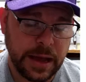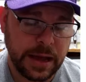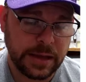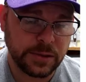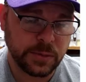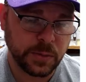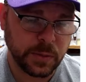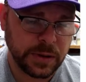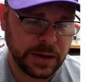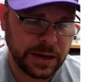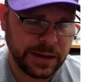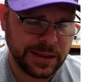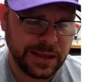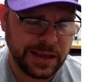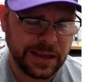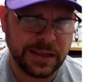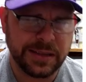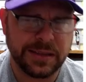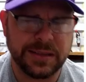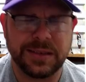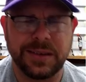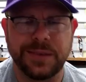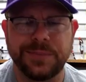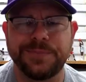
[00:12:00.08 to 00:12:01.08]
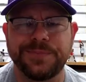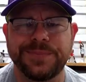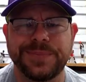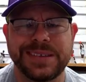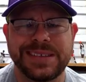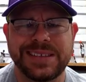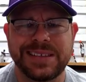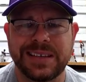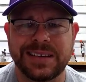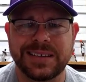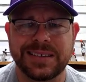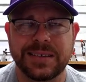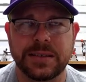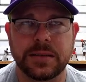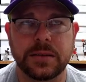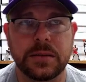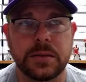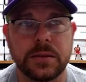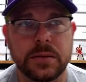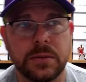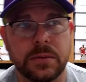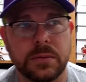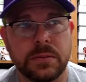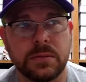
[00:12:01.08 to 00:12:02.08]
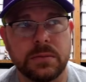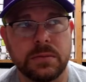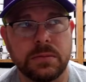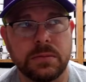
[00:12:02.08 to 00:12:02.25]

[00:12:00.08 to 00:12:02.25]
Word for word: that's where I think it's six,